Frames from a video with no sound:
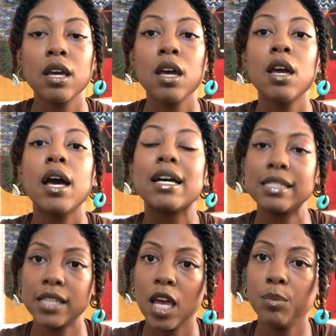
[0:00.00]

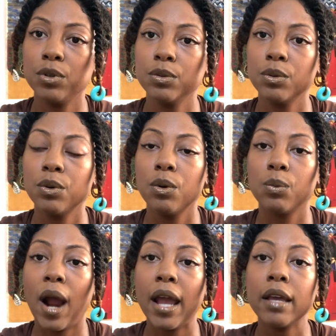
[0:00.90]
Asebu.
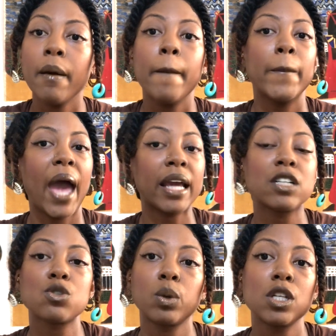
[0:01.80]
Right? Back in
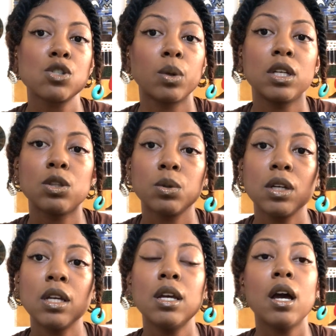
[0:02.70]

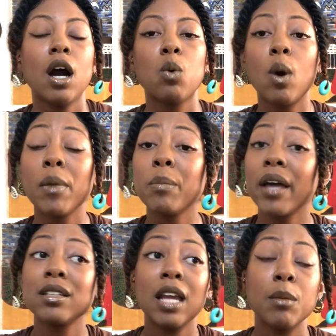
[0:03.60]
2023, a woman by the
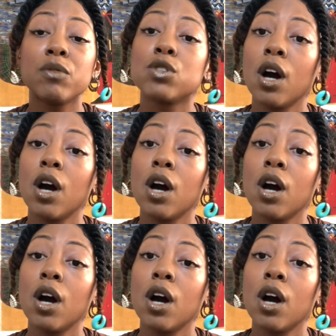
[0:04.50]
name of Dawn